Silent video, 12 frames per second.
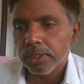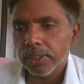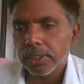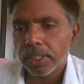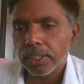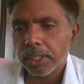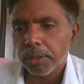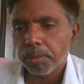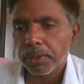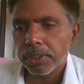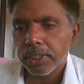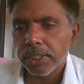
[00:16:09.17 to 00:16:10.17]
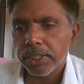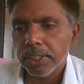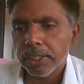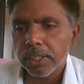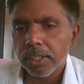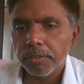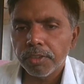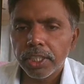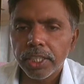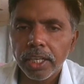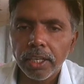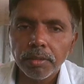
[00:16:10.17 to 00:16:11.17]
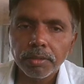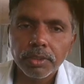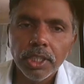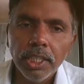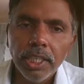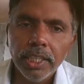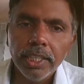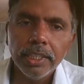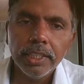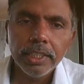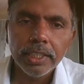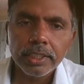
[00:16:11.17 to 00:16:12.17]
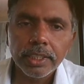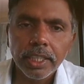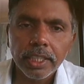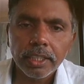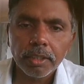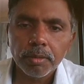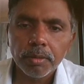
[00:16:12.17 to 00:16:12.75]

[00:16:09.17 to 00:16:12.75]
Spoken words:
These are the representing of the graphs in TS diagram.